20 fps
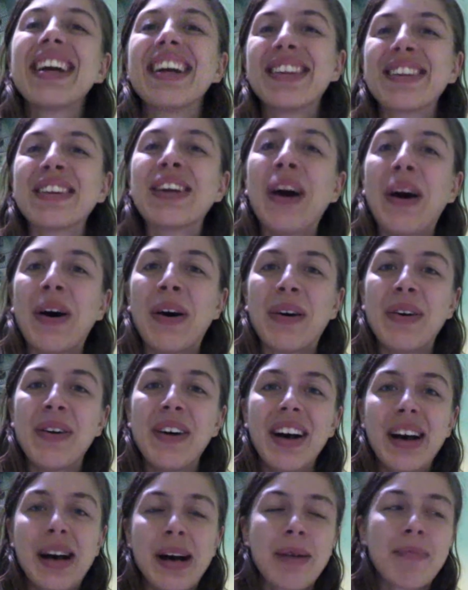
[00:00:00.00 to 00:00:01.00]
it
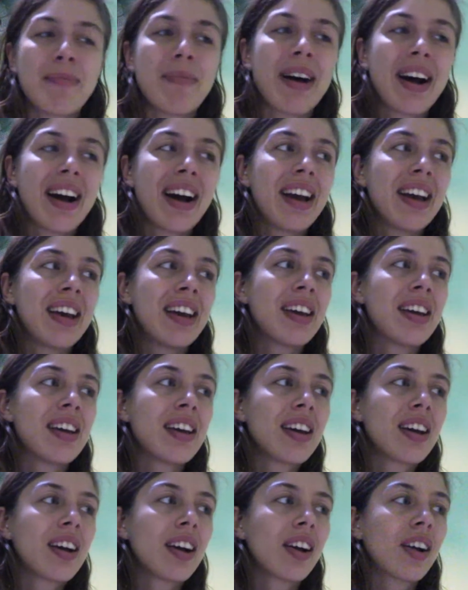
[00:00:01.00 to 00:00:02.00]
go,
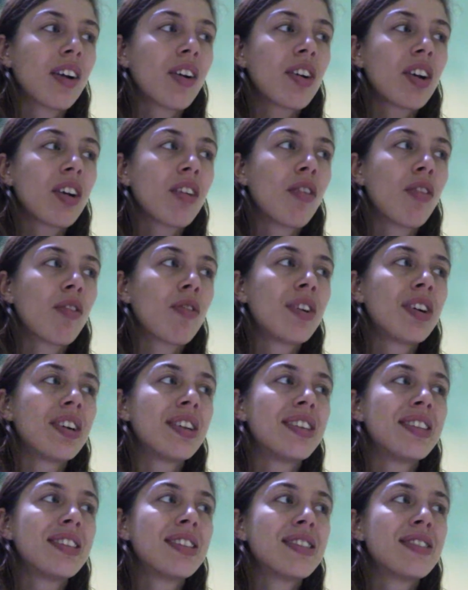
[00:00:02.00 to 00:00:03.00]
by going over
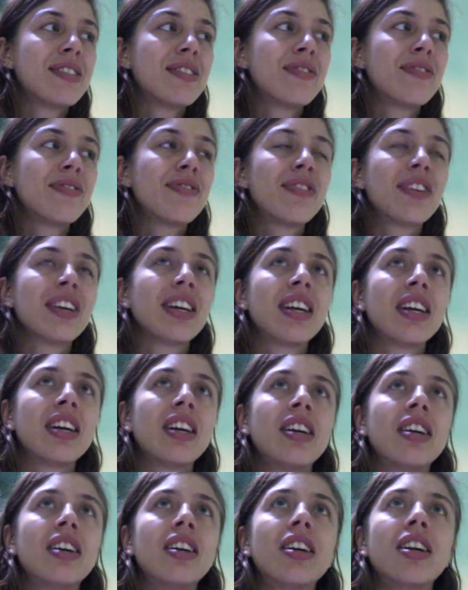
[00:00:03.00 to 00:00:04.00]
this
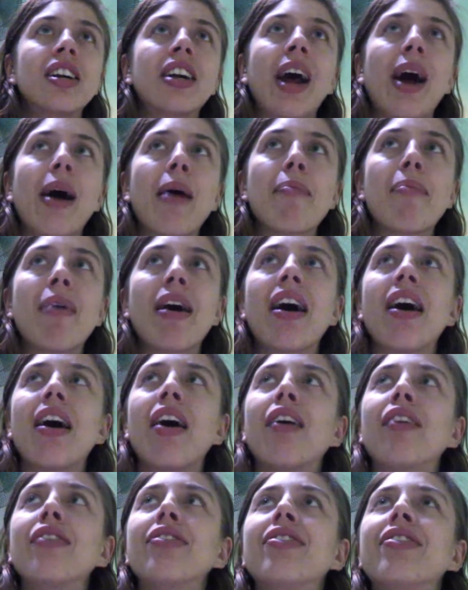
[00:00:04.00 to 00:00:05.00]
fear,
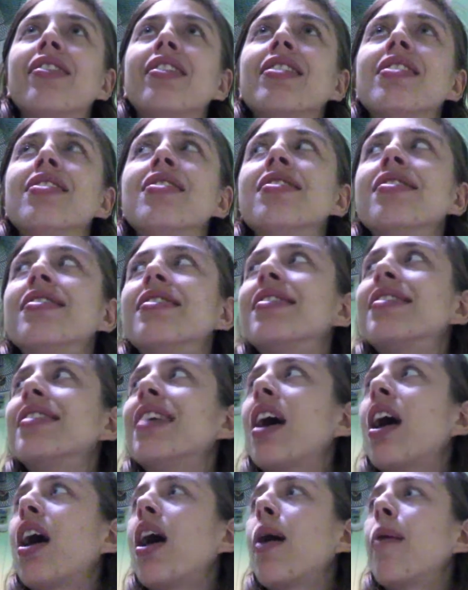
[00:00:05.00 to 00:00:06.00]
about this
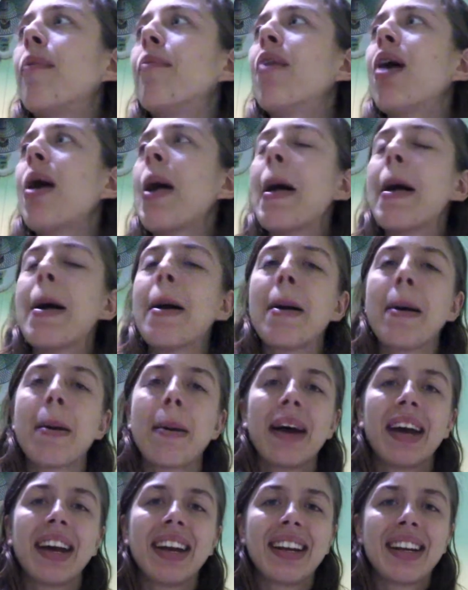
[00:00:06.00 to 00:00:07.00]

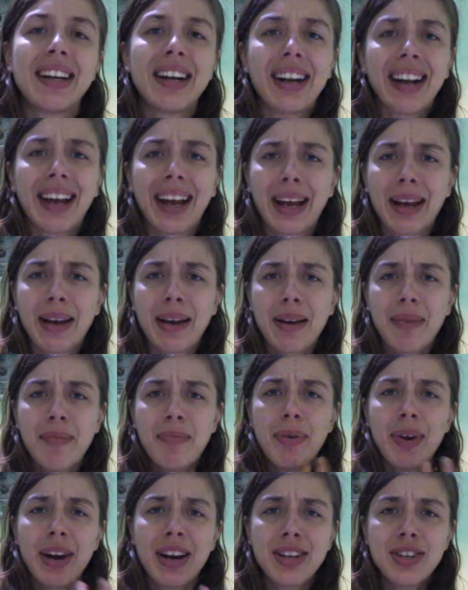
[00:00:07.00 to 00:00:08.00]
inner like
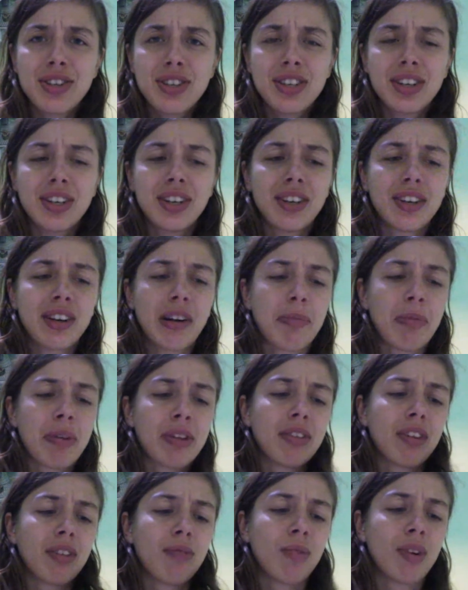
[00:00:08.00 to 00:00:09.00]
pressure,
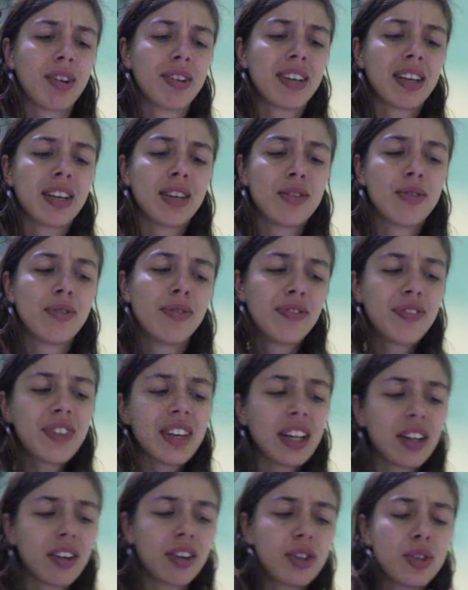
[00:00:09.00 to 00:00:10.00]
about not wanting to
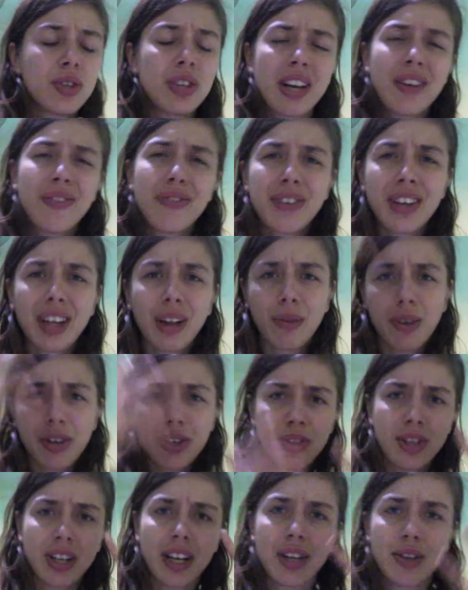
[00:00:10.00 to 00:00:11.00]
feel, or should I feel, what
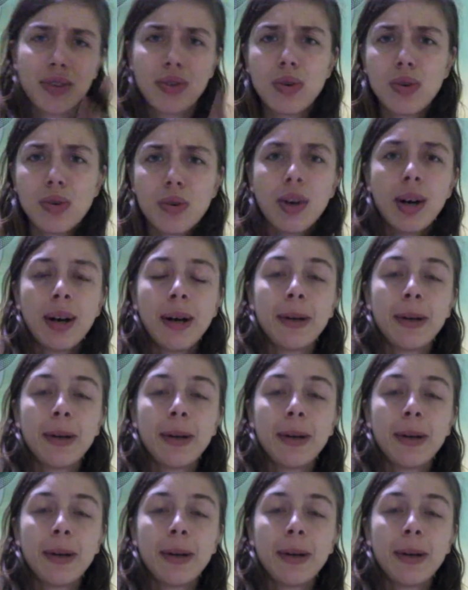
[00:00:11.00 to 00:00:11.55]
should I do?